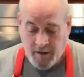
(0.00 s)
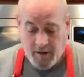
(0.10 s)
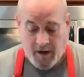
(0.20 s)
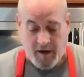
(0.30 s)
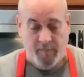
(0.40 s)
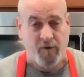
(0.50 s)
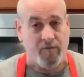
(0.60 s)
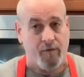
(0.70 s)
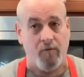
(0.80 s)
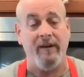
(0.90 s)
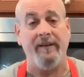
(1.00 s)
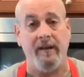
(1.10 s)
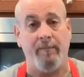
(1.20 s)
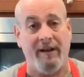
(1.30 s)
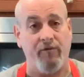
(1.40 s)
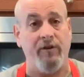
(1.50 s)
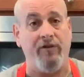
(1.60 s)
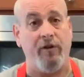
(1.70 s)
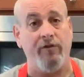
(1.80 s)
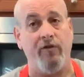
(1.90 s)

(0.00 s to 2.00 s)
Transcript: For really the best results,